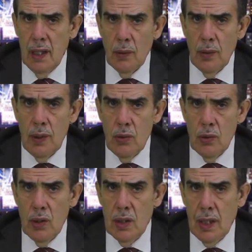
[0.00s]
we used
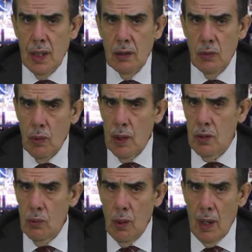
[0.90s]
to dig a trench
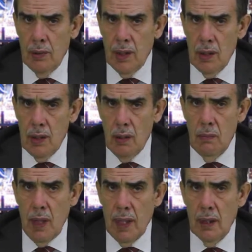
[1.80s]
around us and
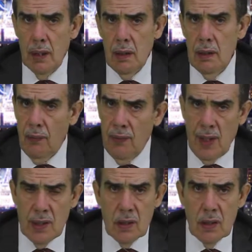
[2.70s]
make a
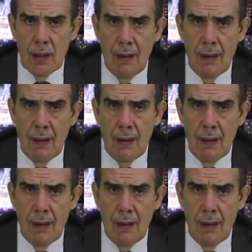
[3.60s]
defense.